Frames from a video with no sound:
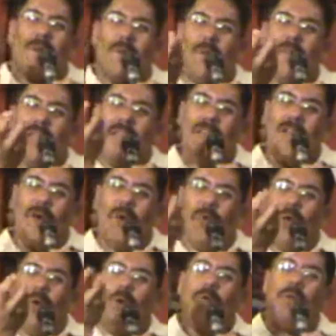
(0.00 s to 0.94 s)
to
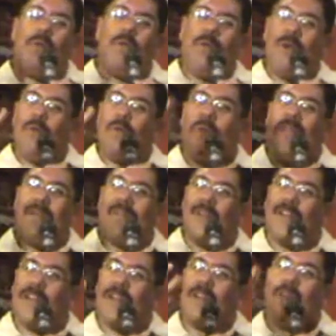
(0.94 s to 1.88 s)
weave
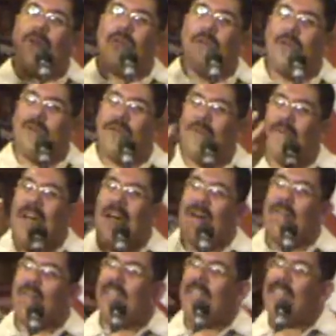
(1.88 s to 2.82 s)
a cocoon
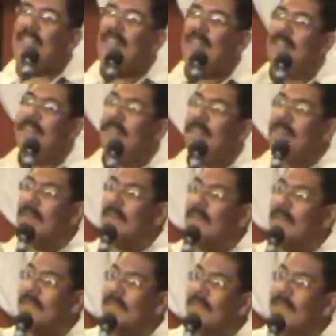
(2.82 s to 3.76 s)
around it.
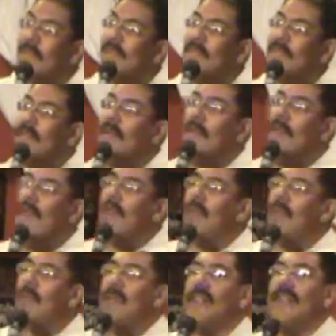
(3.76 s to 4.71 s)
Yeah.
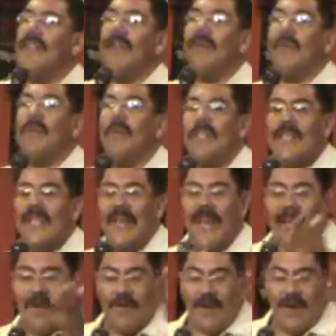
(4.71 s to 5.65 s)
And within a, within
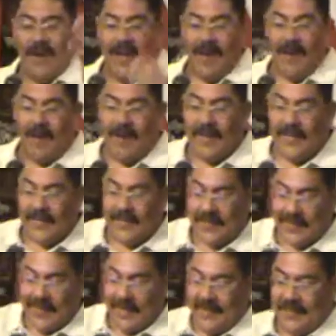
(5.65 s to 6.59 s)
I don't know how long it
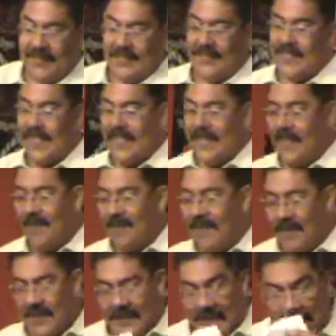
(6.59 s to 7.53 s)
took. I studied it
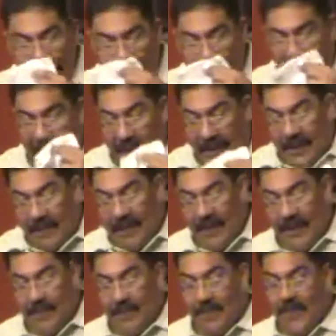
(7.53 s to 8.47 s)
one time,
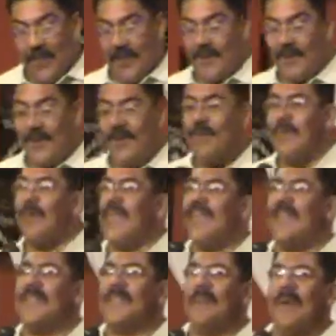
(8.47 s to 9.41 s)
but but a few
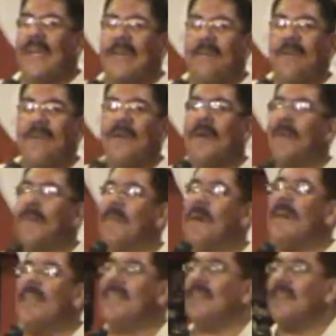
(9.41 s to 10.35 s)
weeks maybe or a
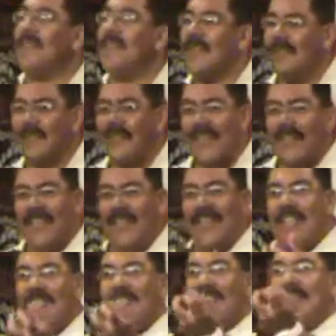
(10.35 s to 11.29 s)
month or something.
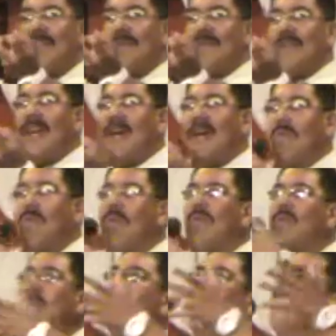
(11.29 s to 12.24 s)
That thing comes out.
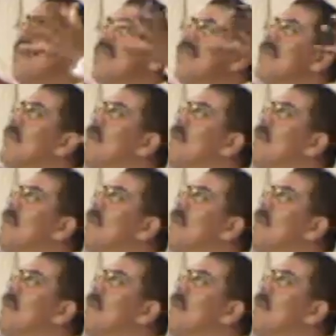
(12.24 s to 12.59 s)
It's